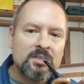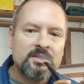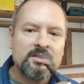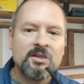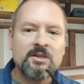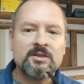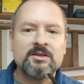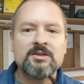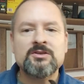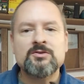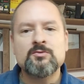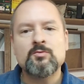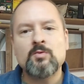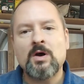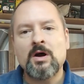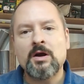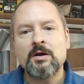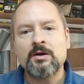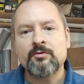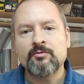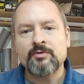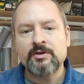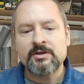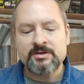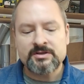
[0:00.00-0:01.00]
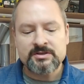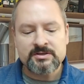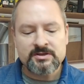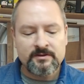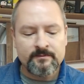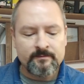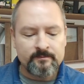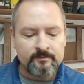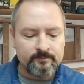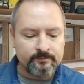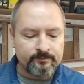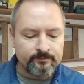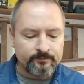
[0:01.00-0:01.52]
that is one risk,
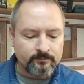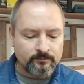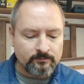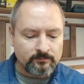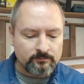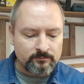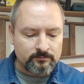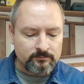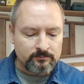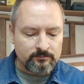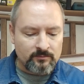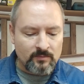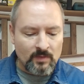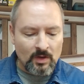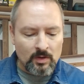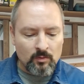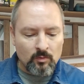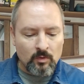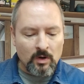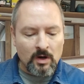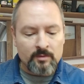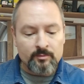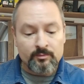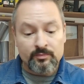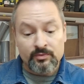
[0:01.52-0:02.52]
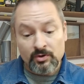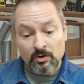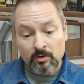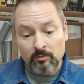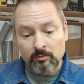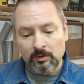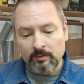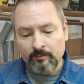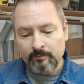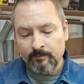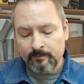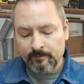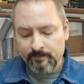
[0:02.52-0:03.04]
one
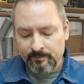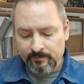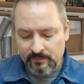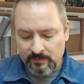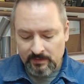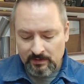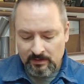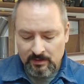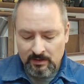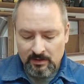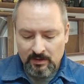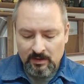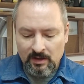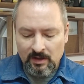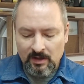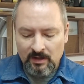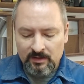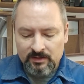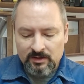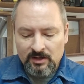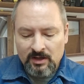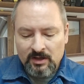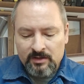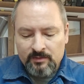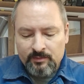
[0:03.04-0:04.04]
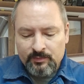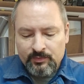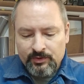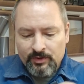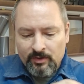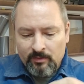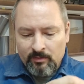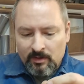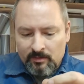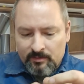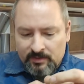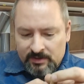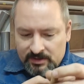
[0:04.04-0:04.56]
problem. And the other
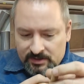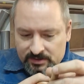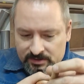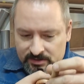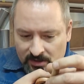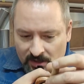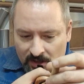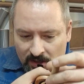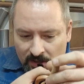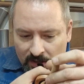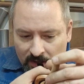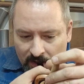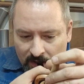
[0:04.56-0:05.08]
problem is